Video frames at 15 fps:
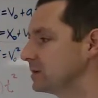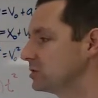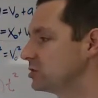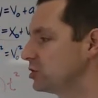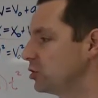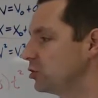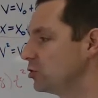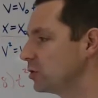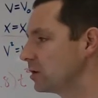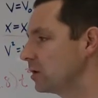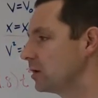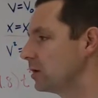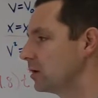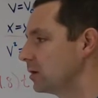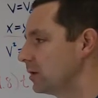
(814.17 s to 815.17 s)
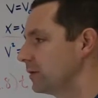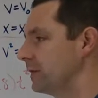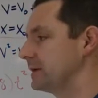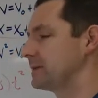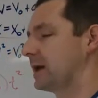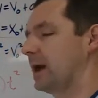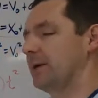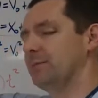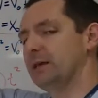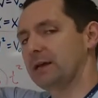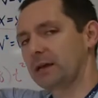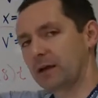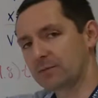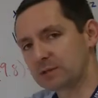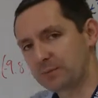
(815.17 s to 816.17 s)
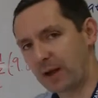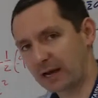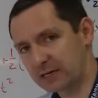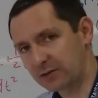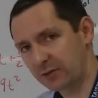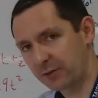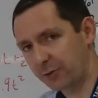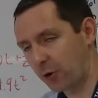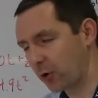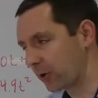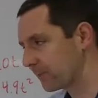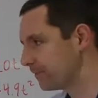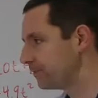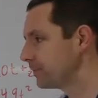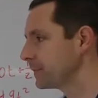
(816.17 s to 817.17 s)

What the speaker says: to the time that it comes back to the thrower.